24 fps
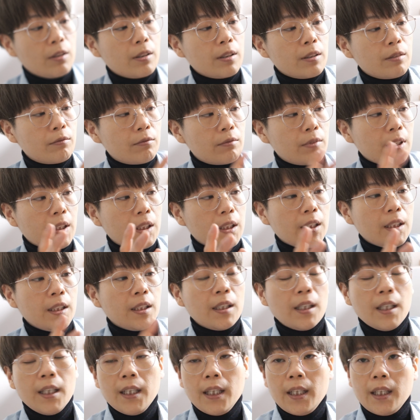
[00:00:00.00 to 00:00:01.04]
it really
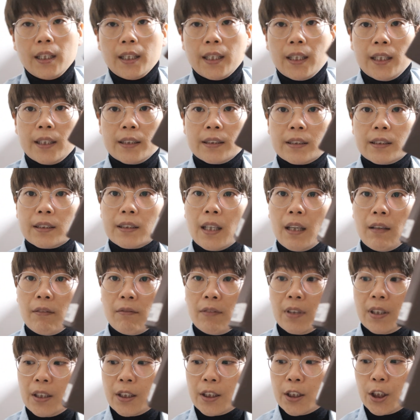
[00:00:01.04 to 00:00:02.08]
enhance that
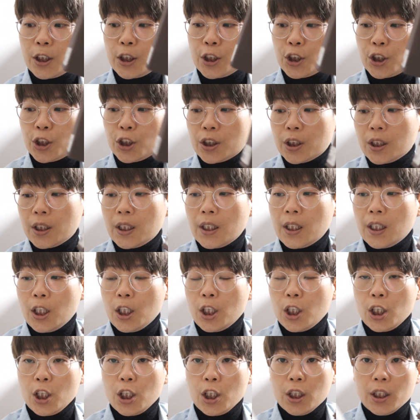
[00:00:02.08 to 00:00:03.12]
vintage
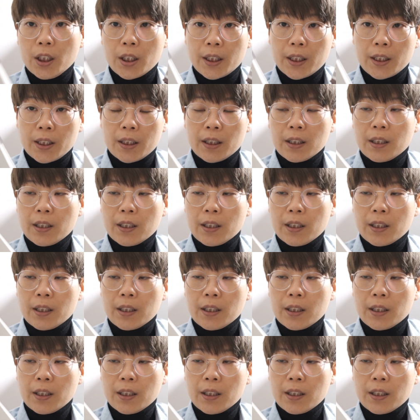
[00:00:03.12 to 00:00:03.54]
look.